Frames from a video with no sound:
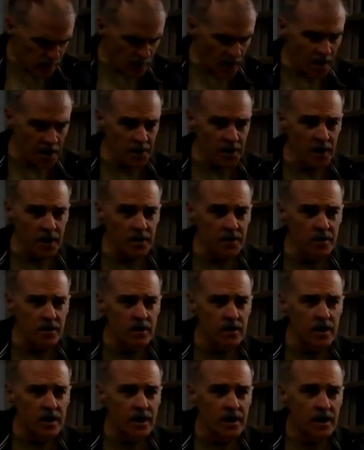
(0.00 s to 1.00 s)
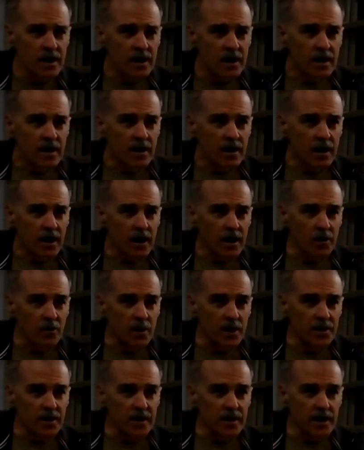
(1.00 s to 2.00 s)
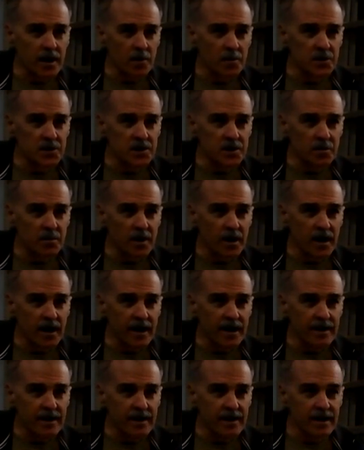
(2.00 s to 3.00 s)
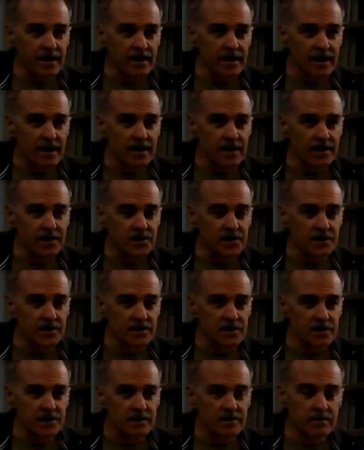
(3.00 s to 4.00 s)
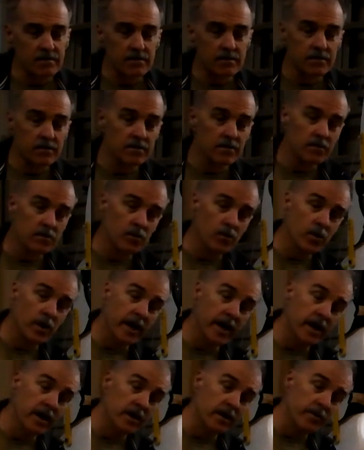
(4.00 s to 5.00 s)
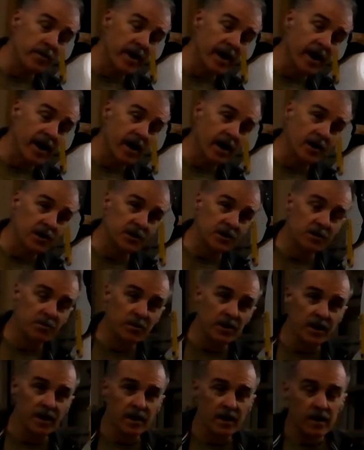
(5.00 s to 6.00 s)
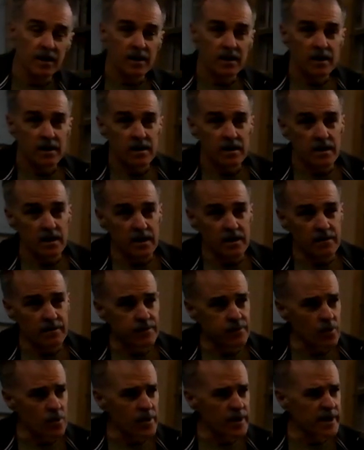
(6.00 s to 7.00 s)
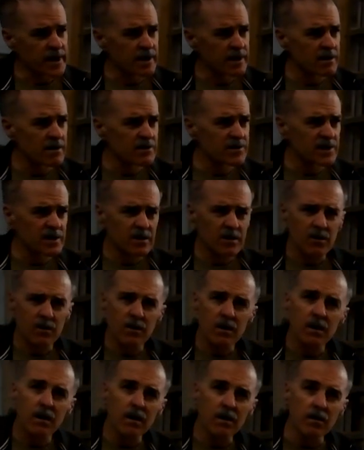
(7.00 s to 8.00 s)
Another one that comes to mind, and this is way in the past, but like 40 years ago